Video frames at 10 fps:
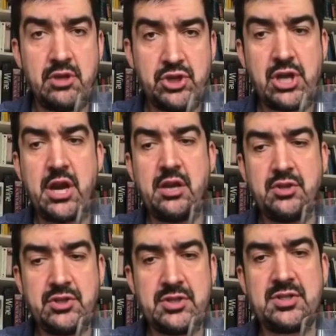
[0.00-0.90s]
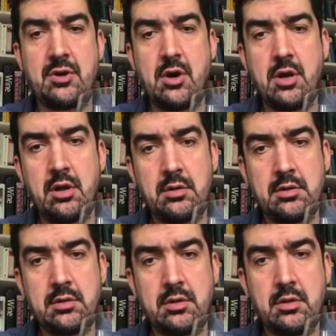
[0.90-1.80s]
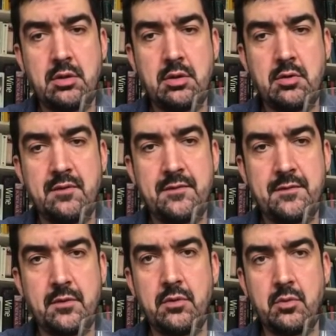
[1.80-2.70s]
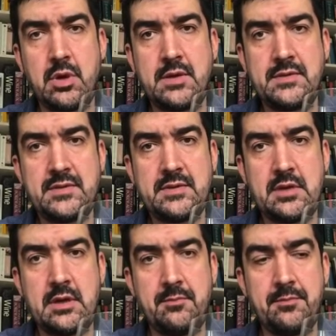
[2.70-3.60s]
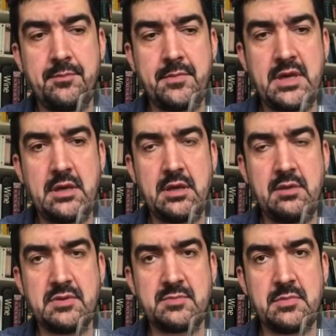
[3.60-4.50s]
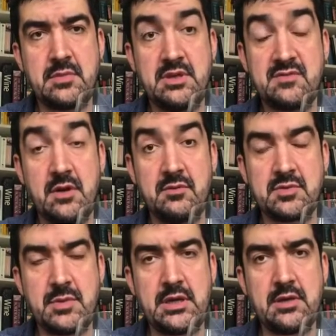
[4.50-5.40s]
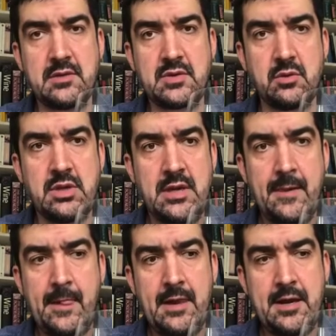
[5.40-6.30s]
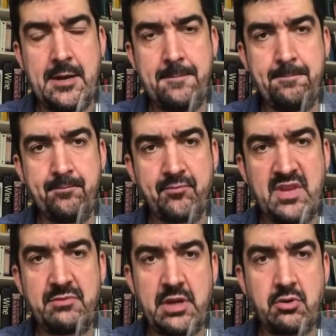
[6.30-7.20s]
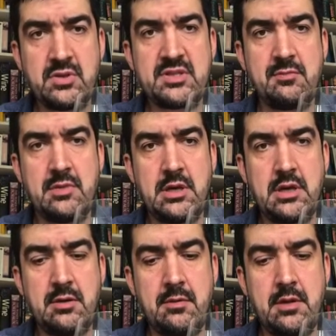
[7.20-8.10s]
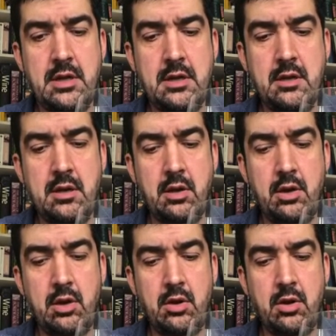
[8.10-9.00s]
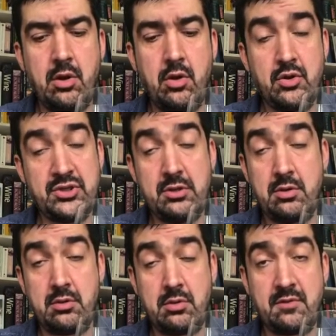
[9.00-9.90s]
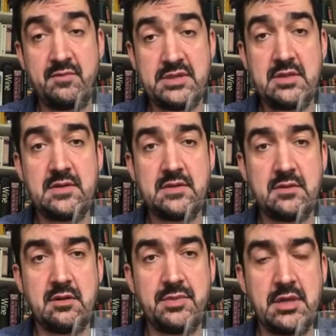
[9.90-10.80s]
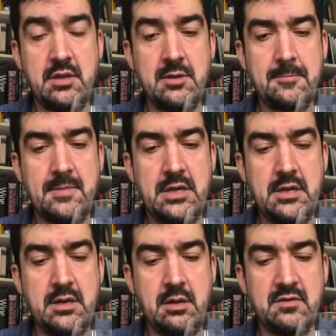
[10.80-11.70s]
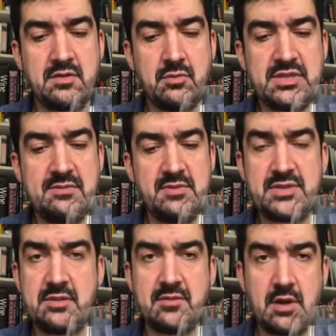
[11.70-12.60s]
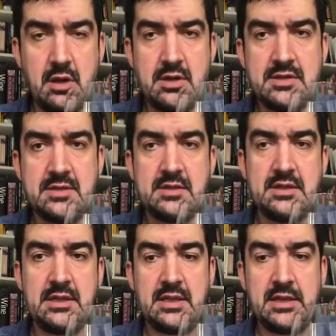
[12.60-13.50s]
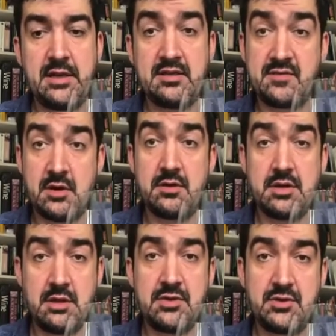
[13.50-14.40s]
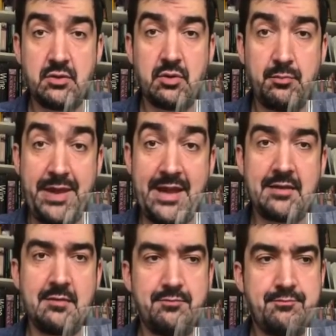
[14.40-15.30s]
changed the style of all the wines that his father was making. So that really cost him a loss in a lot of business at the beginning. He lost almost 70% of the clients, and his father nearly took back that